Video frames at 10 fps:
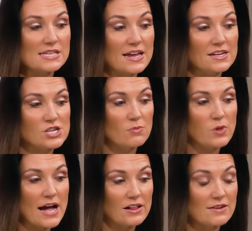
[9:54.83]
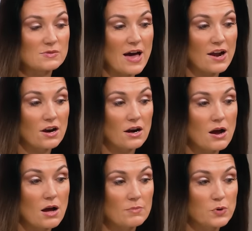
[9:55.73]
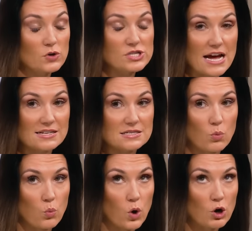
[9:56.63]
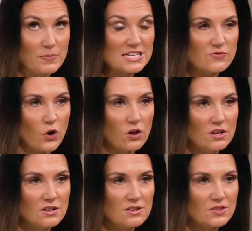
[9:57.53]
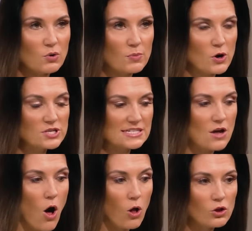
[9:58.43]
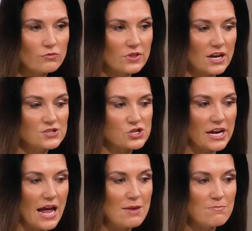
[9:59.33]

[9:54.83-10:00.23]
percentage of Black Lives Matter uh, protests protests were peaceful. There were protests all over the country,